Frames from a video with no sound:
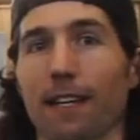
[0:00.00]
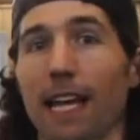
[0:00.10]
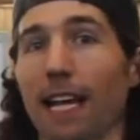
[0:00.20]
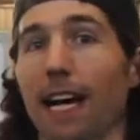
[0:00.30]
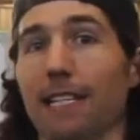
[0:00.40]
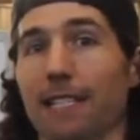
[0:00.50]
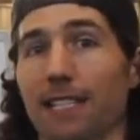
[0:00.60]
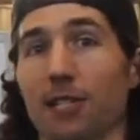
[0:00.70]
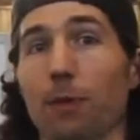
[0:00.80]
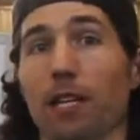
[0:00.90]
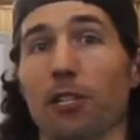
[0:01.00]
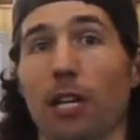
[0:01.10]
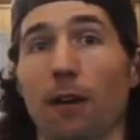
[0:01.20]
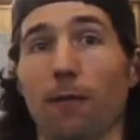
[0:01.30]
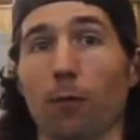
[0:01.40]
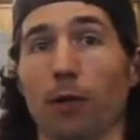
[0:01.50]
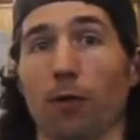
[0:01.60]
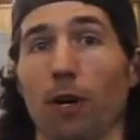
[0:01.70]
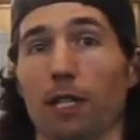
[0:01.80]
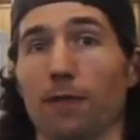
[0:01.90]
Hey guys, this has been Jeff with
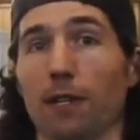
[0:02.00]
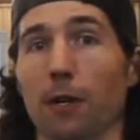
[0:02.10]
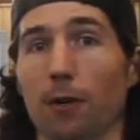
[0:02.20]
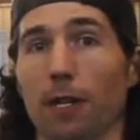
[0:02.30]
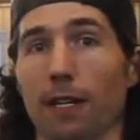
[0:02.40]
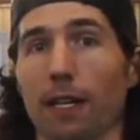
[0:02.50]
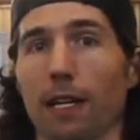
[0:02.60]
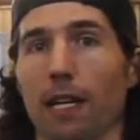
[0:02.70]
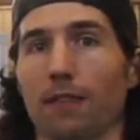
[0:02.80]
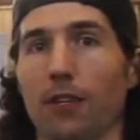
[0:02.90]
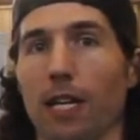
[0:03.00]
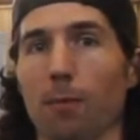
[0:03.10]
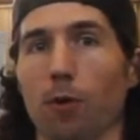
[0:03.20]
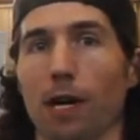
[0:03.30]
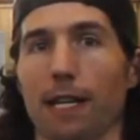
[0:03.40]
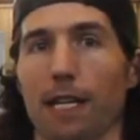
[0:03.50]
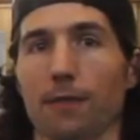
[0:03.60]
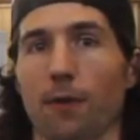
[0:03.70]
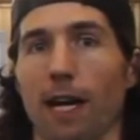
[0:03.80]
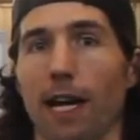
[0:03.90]
CrossFit NOLA. If you need more
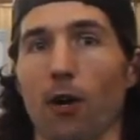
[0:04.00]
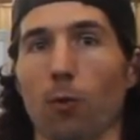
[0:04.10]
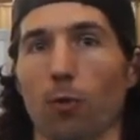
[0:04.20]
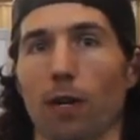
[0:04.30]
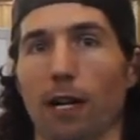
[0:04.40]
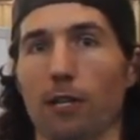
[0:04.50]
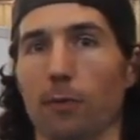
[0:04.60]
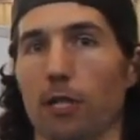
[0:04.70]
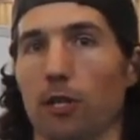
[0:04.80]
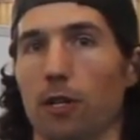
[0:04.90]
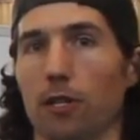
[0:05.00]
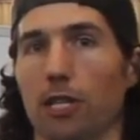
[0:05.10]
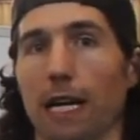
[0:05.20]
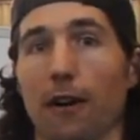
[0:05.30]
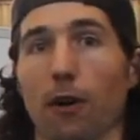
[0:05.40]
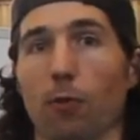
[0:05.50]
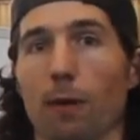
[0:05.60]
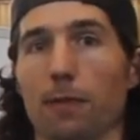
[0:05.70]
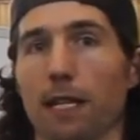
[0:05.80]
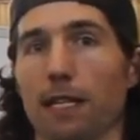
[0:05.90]
ideas for at-home workouts, be sure to check out our
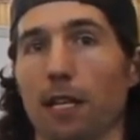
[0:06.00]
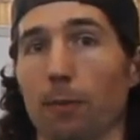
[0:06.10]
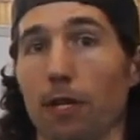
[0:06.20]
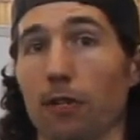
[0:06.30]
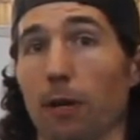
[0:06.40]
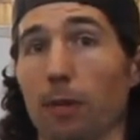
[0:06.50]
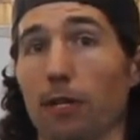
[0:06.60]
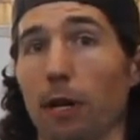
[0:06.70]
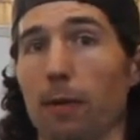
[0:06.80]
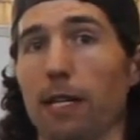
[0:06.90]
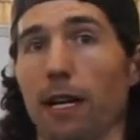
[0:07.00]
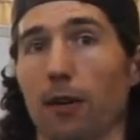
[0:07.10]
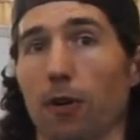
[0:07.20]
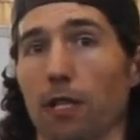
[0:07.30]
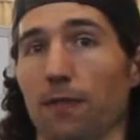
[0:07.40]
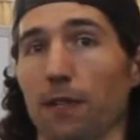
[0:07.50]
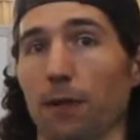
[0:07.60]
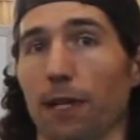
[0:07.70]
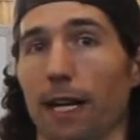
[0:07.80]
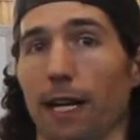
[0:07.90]
website,
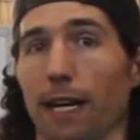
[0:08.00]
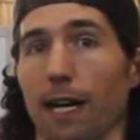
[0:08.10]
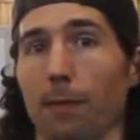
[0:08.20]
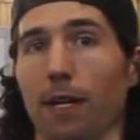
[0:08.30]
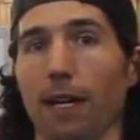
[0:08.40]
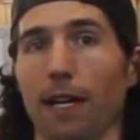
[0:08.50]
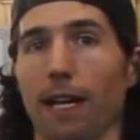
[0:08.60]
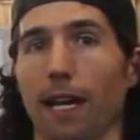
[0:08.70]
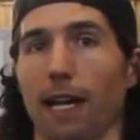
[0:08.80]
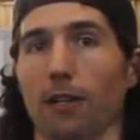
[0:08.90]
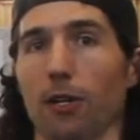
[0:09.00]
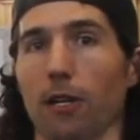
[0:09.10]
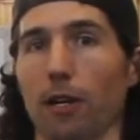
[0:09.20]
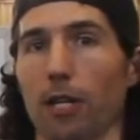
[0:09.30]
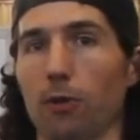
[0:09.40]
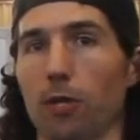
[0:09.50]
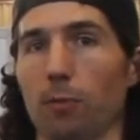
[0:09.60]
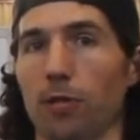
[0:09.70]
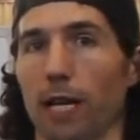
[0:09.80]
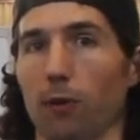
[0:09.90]
www.crossfitnola.com, and look at our
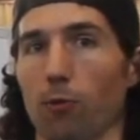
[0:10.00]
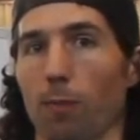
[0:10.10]
YouTube channel.